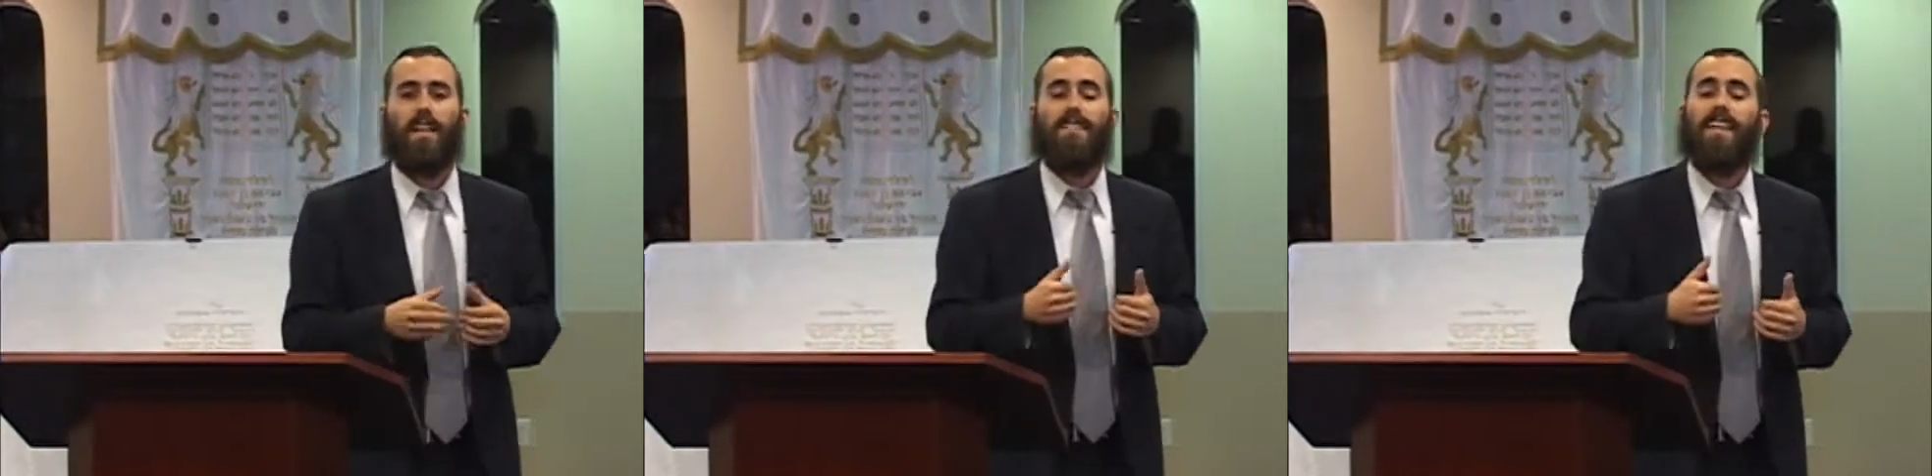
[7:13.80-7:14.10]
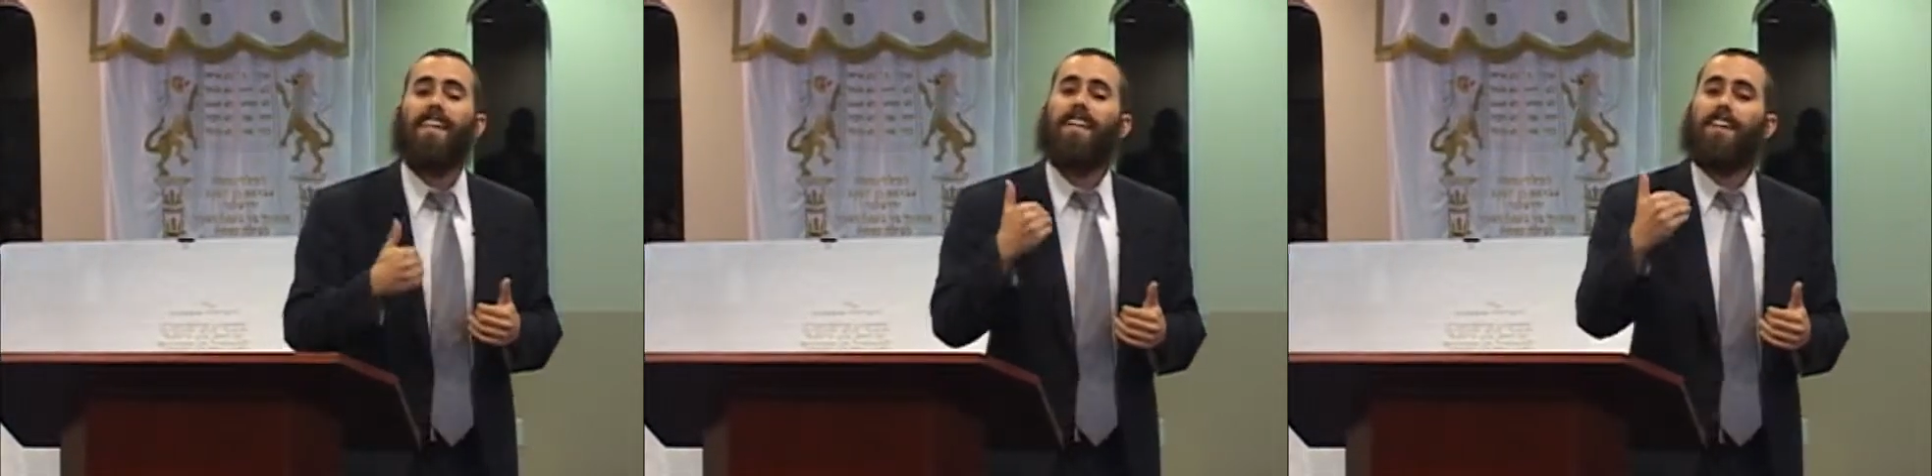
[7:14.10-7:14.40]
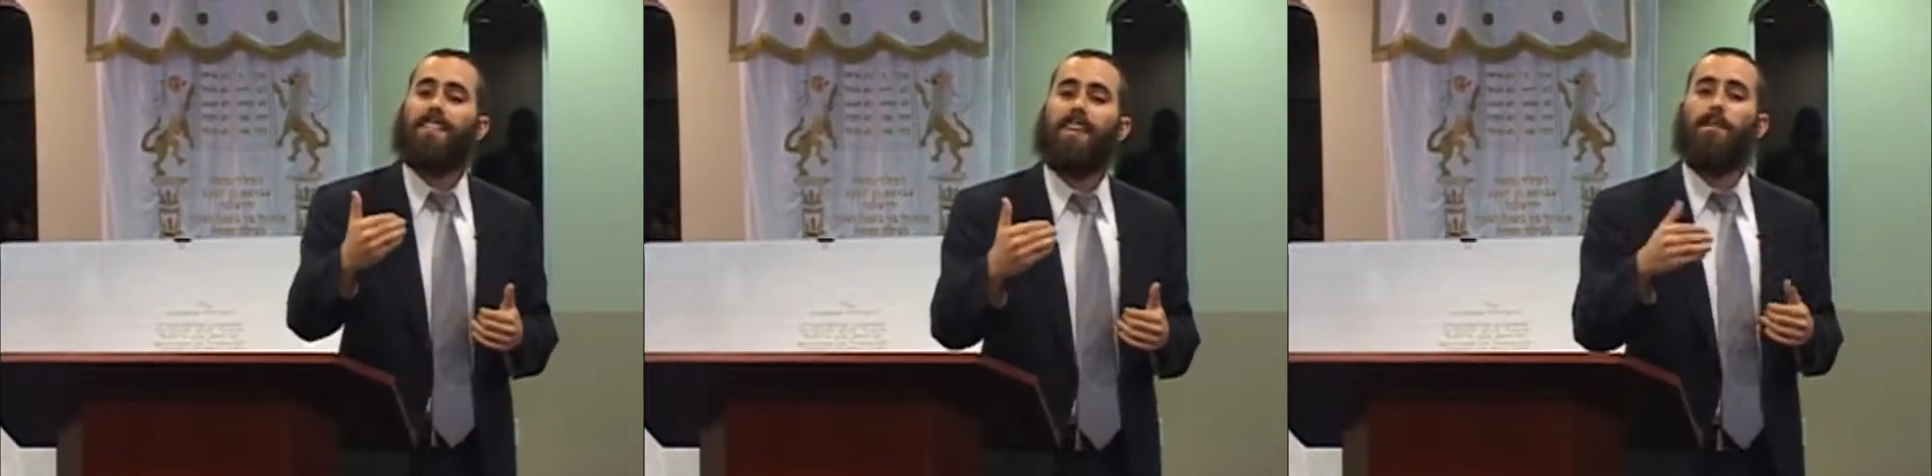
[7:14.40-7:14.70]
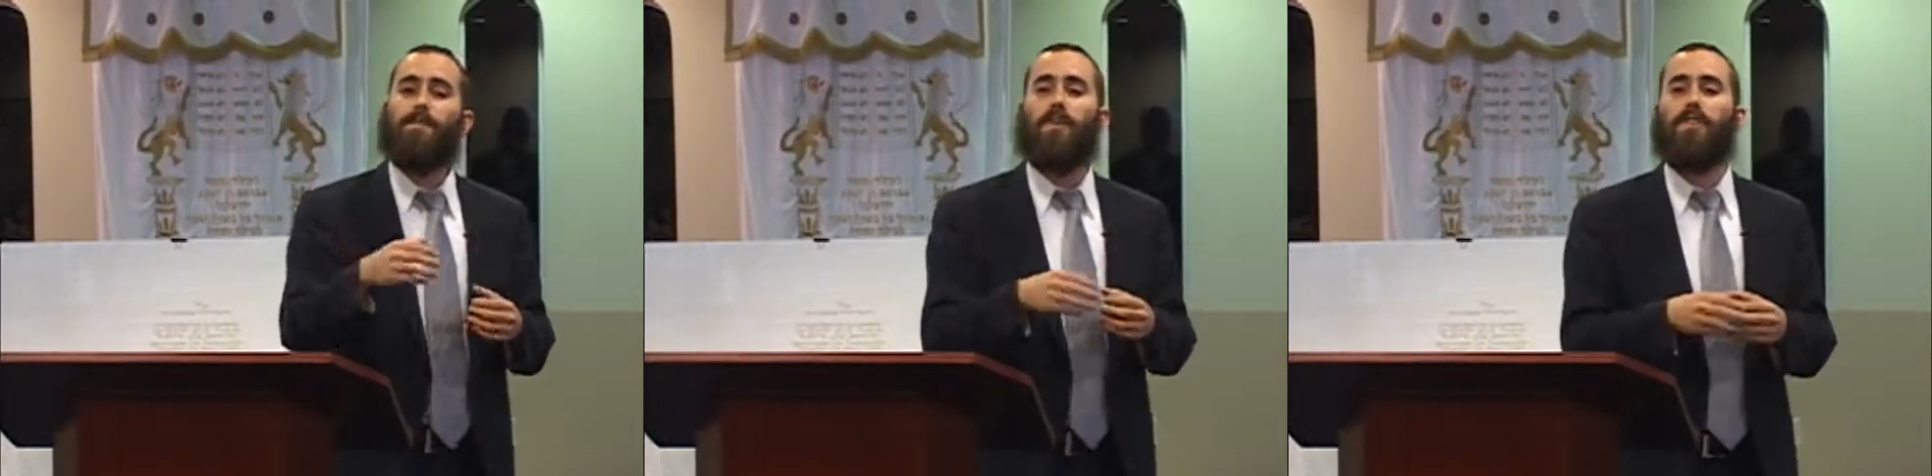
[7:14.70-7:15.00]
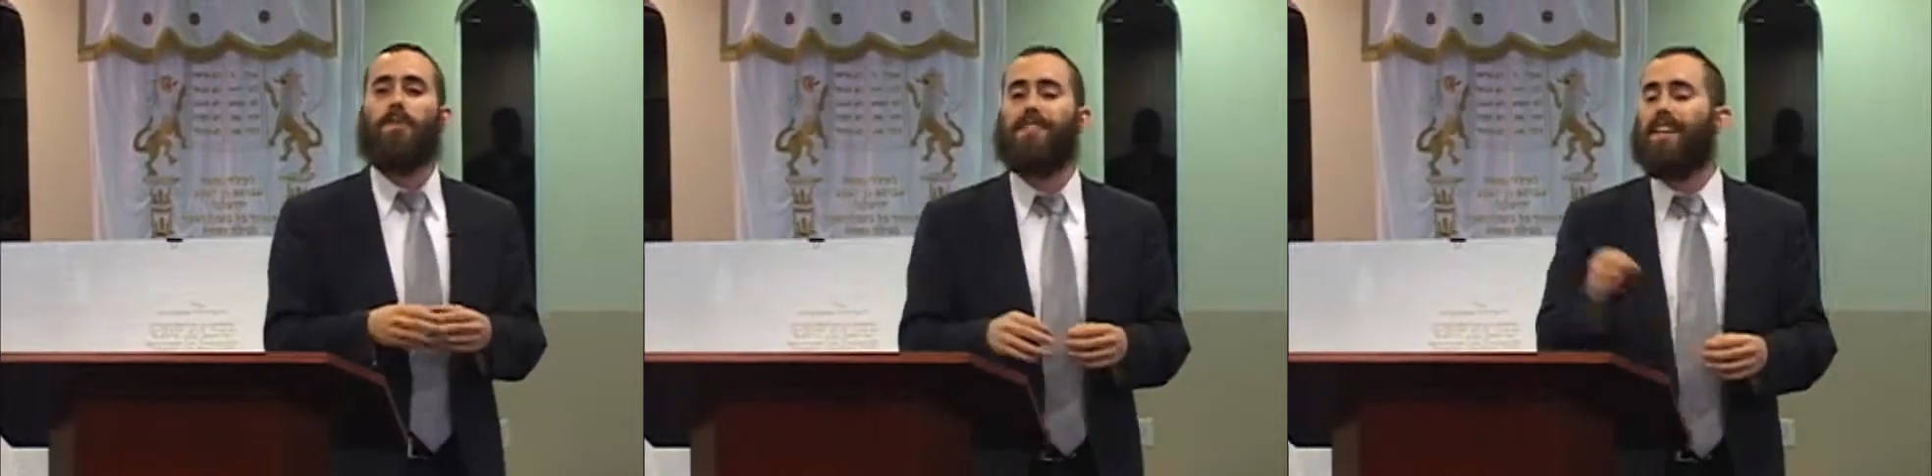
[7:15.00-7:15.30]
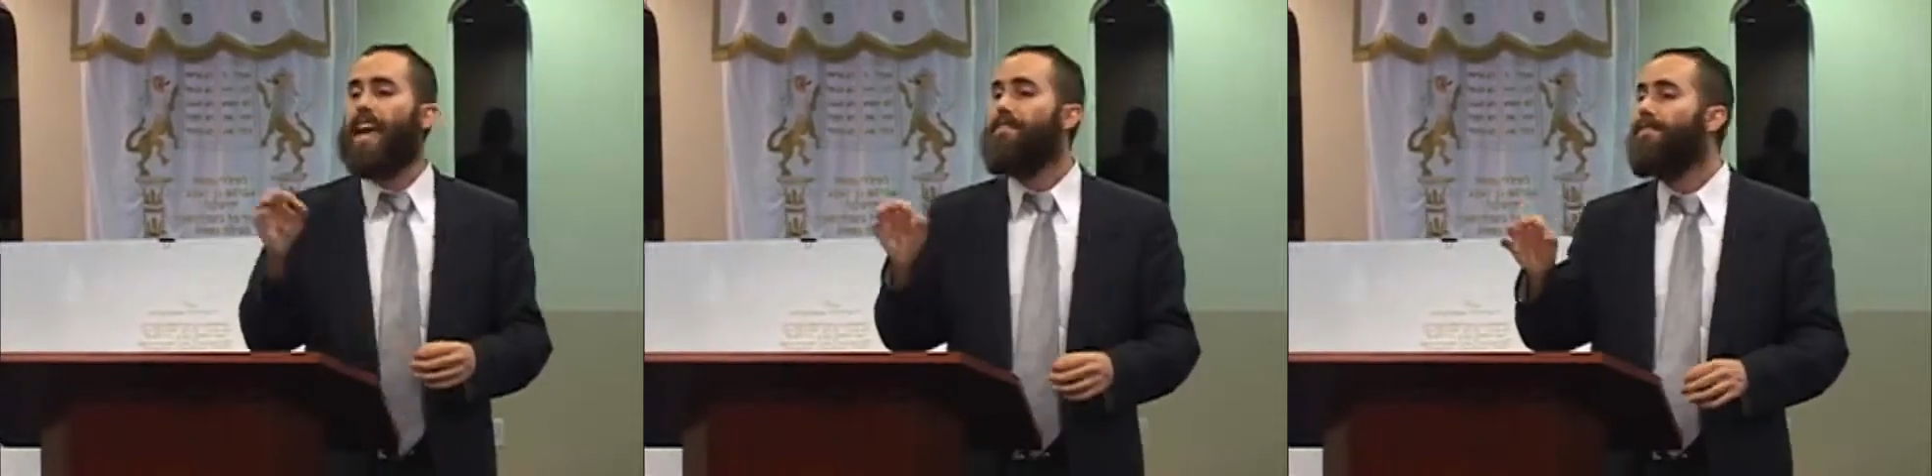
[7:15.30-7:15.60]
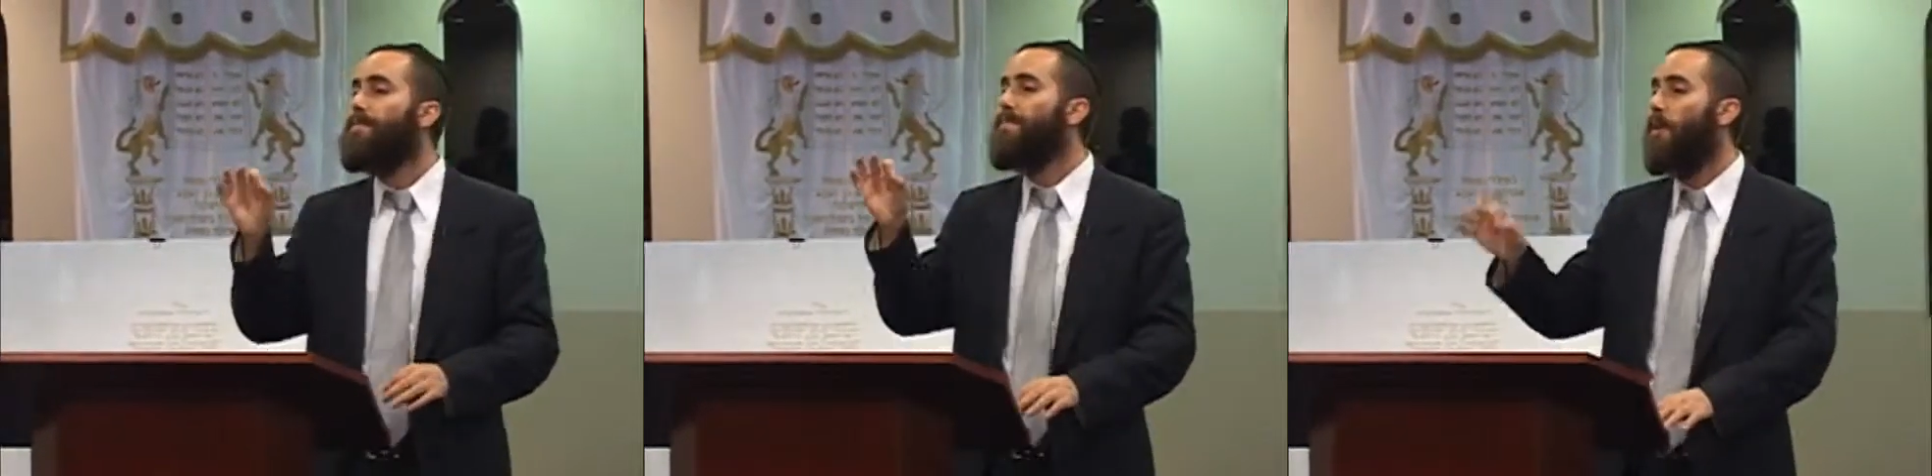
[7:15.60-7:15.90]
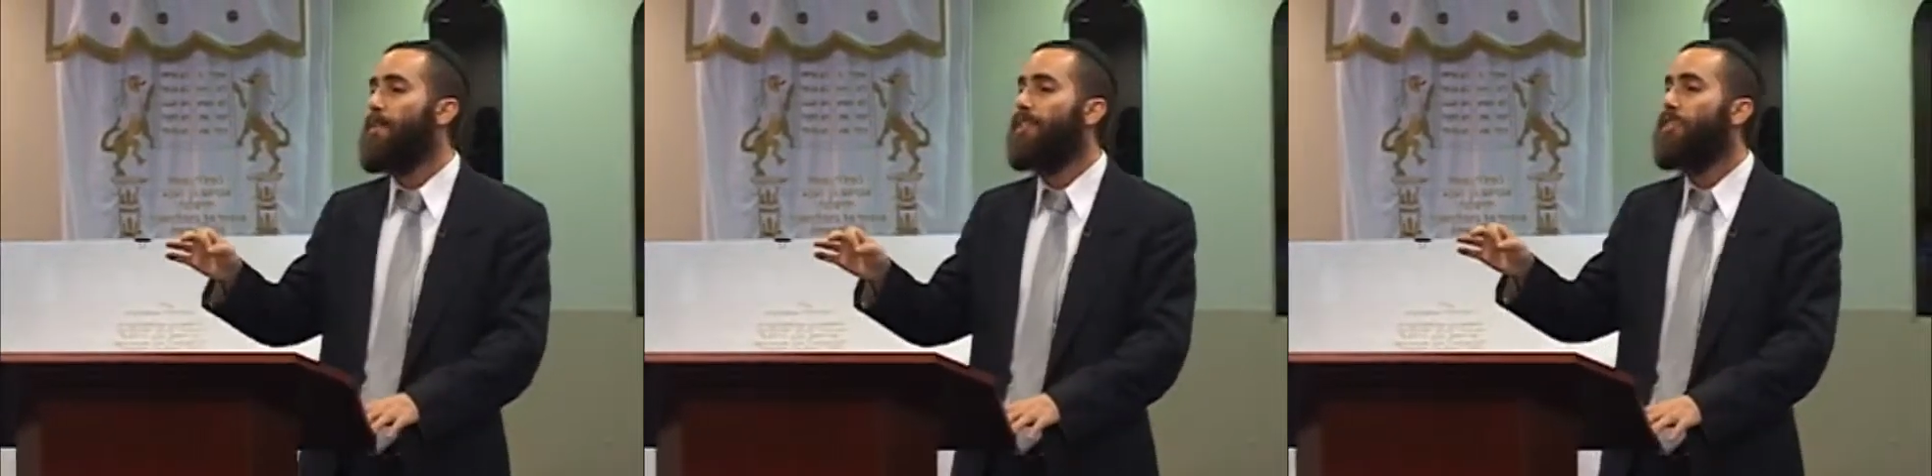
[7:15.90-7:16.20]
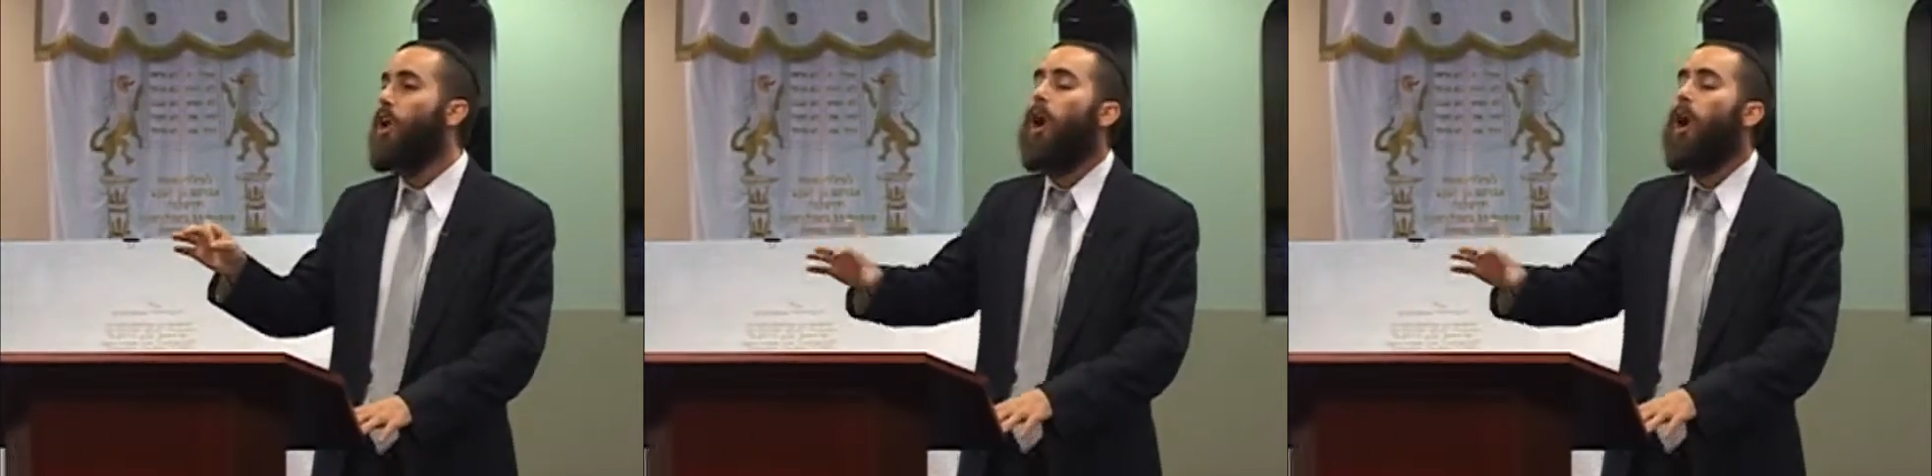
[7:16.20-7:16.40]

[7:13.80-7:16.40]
Taking it a step further is at every moment,